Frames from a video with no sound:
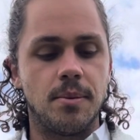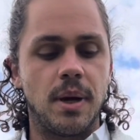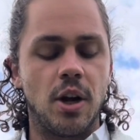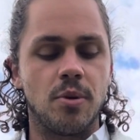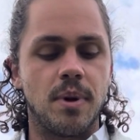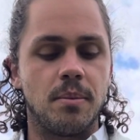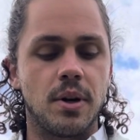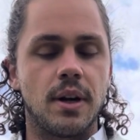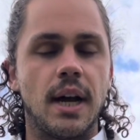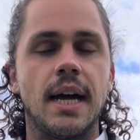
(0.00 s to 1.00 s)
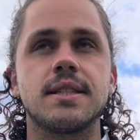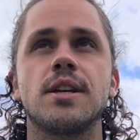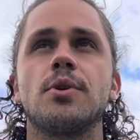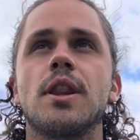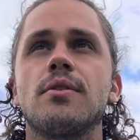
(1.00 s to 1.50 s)
I remember asking
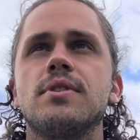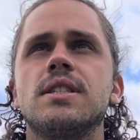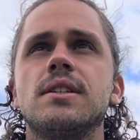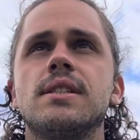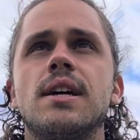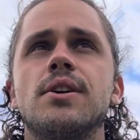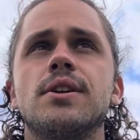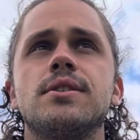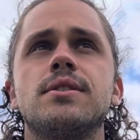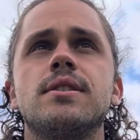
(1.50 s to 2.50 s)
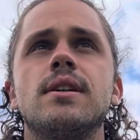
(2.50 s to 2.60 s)
one of the facilitators